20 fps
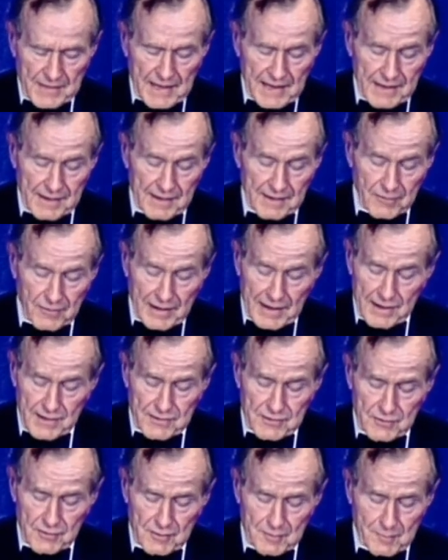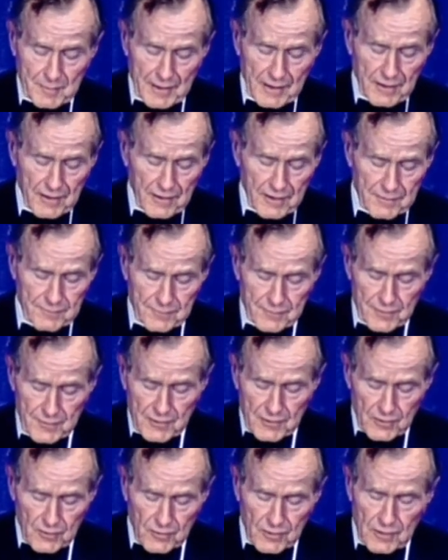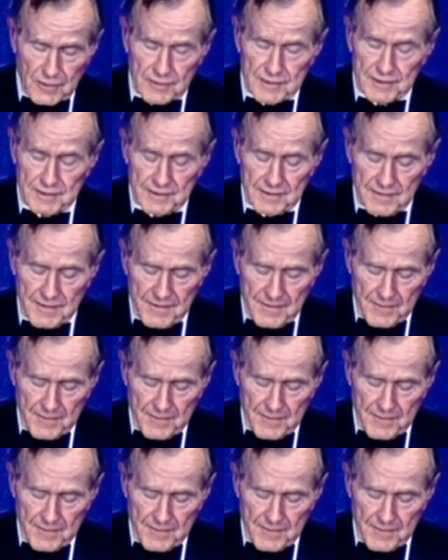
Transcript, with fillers: And the gratitude in my heart for their loyalty,